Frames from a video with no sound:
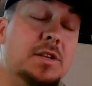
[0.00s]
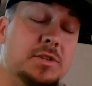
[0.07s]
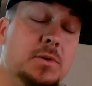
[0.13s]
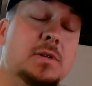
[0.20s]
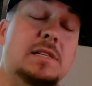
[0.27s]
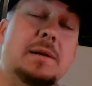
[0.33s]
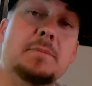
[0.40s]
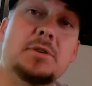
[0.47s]
as
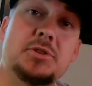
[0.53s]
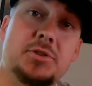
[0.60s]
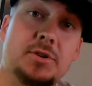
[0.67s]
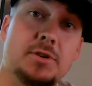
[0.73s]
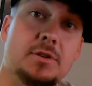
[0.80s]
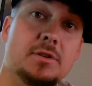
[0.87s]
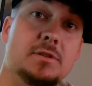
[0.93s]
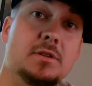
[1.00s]
soon as that
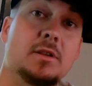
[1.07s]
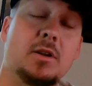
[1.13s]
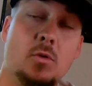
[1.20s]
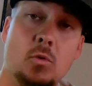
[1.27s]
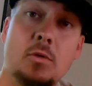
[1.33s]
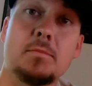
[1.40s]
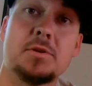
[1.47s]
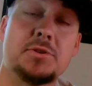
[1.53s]
matures, the
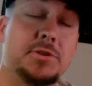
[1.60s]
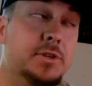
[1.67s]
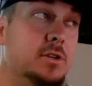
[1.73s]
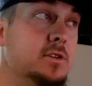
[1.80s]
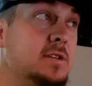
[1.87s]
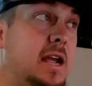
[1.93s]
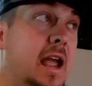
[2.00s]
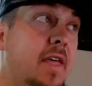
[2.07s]
corn
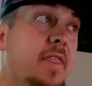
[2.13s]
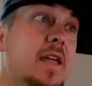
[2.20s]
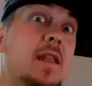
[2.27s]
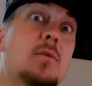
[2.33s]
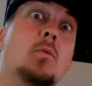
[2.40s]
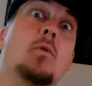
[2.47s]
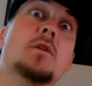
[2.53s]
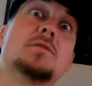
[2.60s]
matures, and
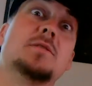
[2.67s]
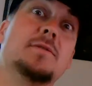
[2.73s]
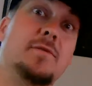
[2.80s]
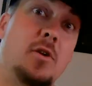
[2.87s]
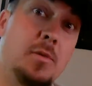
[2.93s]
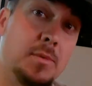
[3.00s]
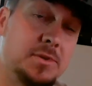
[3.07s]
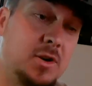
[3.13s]
then once the
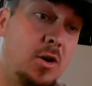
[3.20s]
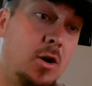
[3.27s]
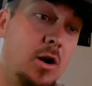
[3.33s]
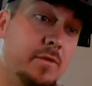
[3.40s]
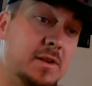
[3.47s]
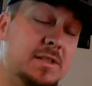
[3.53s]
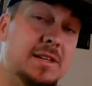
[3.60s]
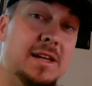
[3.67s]
farmers
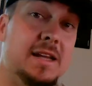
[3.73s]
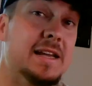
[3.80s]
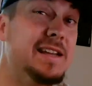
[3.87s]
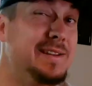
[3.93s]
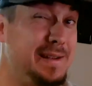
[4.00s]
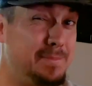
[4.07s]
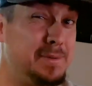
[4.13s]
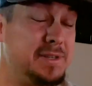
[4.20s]
harvest
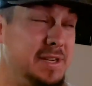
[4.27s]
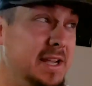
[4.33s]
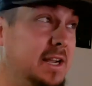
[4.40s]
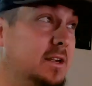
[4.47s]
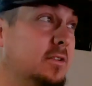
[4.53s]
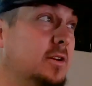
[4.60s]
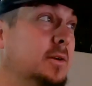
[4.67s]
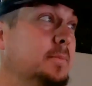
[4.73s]
it in
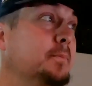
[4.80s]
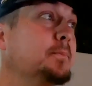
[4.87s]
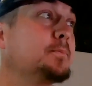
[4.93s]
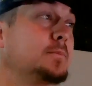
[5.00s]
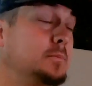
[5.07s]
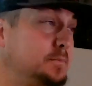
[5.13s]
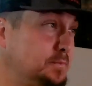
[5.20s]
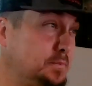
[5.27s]
particular,
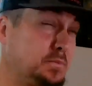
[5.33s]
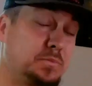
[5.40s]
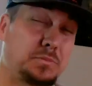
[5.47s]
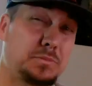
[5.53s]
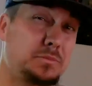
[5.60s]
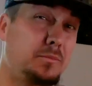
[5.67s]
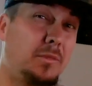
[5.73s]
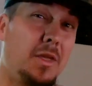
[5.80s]

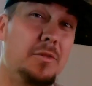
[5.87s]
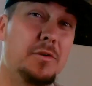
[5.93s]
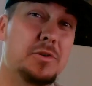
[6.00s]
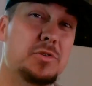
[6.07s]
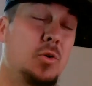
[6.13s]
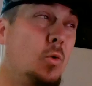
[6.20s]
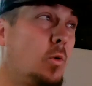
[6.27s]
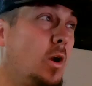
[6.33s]

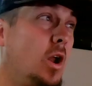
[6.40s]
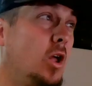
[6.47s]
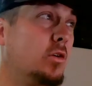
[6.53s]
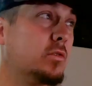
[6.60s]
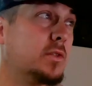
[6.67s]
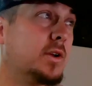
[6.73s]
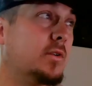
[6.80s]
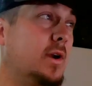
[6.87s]
there's corn all
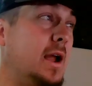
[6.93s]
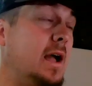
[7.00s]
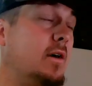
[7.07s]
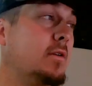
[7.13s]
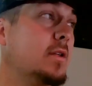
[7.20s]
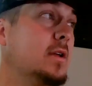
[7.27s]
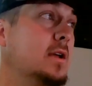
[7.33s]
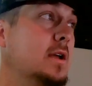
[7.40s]
over the
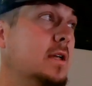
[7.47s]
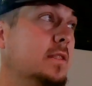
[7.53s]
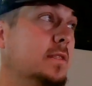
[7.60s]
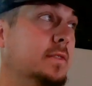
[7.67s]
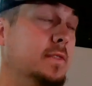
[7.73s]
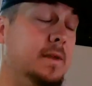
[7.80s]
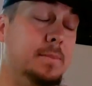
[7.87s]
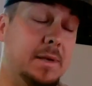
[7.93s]
ground.
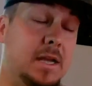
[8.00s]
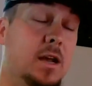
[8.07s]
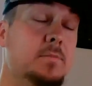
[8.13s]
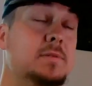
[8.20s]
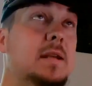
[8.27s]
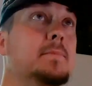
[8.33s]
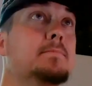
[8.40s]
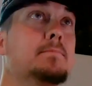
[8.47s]
It
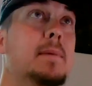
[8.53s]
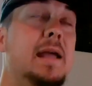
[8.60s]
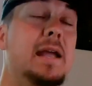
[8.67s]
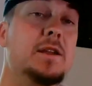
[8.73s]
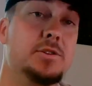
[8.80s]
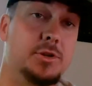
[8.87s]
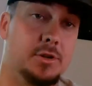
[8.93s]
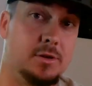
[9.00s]
becomes a
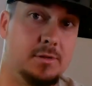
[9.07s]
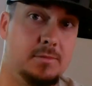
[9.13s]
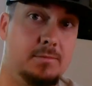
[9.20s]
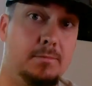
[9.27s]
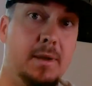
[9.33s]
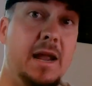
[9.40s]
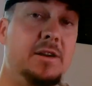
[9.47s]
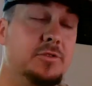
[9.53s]
major,
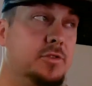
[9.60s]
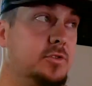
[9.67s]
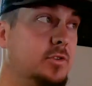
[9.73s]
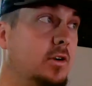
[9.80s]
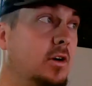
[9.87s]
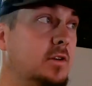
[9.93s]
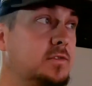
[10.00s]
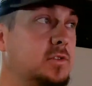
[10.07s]
major
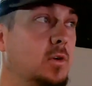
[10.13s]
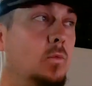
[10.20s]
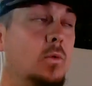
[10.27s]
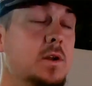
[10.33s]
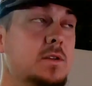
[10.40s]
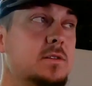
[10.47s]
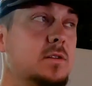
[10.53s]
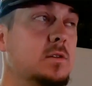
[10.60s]
draw. So
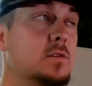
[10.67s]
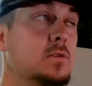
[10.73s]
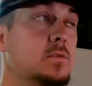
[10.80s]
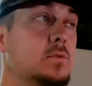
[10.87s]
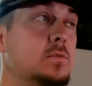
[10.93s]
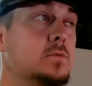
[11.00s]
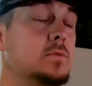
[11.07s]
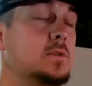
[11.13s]
once
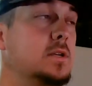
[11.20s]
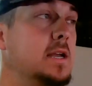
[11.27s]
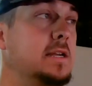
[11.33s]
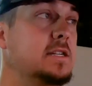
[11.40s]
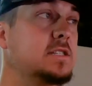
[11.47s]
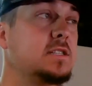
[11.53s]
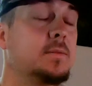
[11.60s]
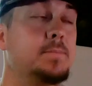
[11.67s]
those, it
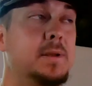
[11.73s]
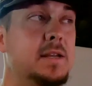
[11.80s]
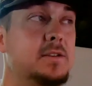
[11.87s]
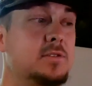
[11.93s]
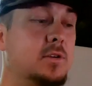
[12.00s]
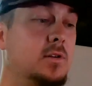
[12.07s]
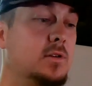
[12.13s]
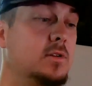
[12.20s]
just
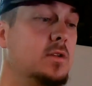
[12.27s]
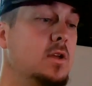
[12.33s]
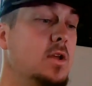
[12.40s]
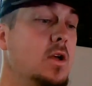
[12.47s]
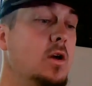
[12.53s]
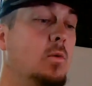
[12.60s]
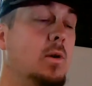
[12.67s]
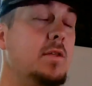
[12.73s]
depends on
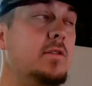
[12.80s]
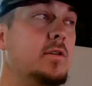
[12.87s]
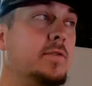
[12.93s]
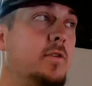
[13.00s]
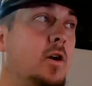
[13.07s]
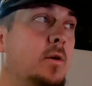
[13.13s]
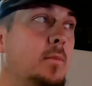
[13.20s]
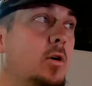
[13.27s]
whether the
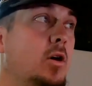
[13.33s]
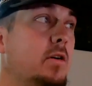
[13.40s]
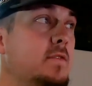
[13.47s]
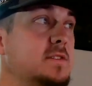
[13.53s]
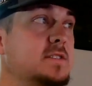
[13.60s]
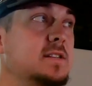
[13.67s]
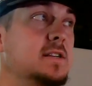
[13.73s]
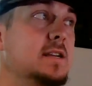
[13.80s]
farmer
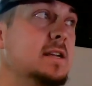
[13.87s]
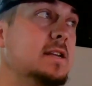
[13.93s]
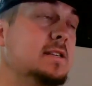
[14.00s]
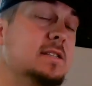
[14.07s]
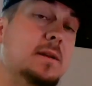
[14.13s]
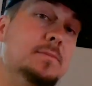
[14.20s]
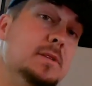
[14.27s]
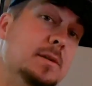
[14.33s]
harvests it in
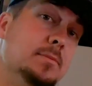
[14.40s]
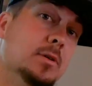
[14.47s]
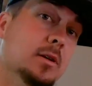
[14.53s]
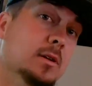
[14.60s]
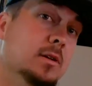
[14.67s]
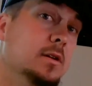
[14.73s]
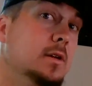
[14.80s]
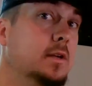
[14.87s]

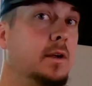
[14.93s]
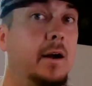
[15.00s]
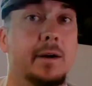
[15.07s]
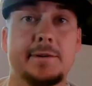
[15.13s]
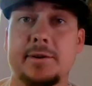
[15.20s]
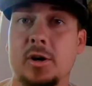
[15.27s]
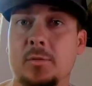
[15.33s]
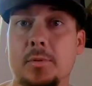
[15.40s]
September,
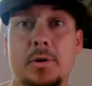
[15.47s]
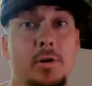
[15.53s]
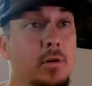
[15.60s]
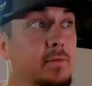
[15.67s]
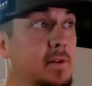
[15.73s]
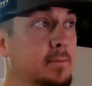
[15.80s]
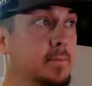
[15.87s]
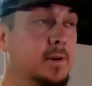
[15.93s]
October,
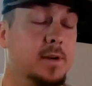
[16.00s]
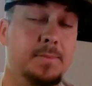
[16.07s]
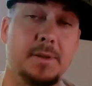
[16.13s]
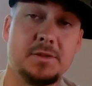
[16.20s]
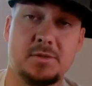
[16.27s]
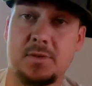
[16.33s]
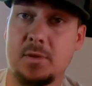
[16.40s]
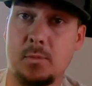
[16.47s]
November,
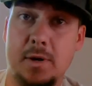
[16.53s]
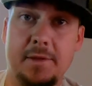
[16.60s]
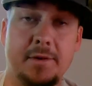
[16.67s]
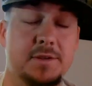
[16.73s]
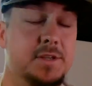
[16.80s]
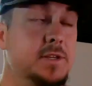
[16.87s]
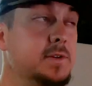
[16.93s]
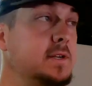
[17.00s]
depends on what the
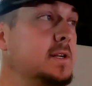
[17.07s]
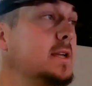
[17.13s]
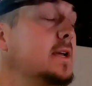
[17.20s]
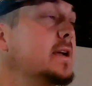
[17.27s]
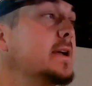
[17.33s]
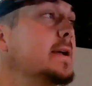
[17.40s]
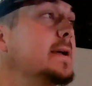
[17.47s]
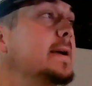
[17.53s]
weather's doing.
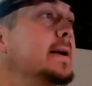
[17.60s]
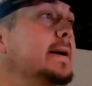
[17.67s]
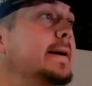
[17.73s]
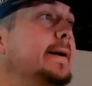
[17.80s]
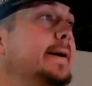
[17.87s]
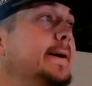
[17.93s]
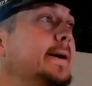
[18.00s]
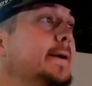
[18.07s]

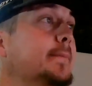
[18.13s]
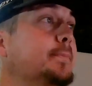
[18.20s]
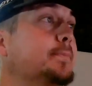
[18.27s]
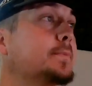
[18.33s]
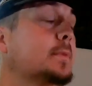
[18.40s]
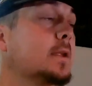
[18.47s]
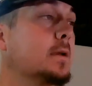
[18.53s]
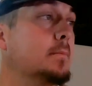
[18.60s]

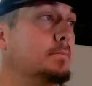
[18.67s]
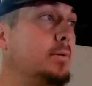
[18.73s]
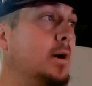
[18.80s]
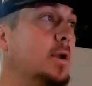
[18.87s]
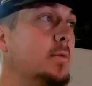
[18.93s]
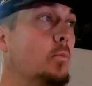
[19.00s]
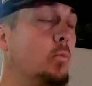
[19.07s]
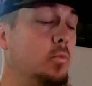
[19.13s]

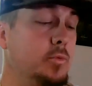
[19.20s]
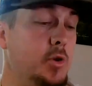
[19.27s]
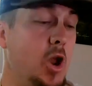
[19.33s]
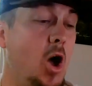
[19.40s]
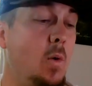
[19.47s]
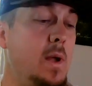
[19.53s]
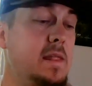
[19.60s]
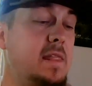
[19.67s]
But
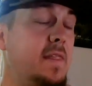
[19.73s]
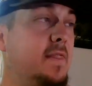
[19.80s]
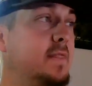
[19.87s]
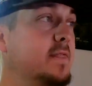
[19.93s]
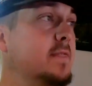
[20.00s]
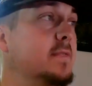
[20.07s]
knowing that,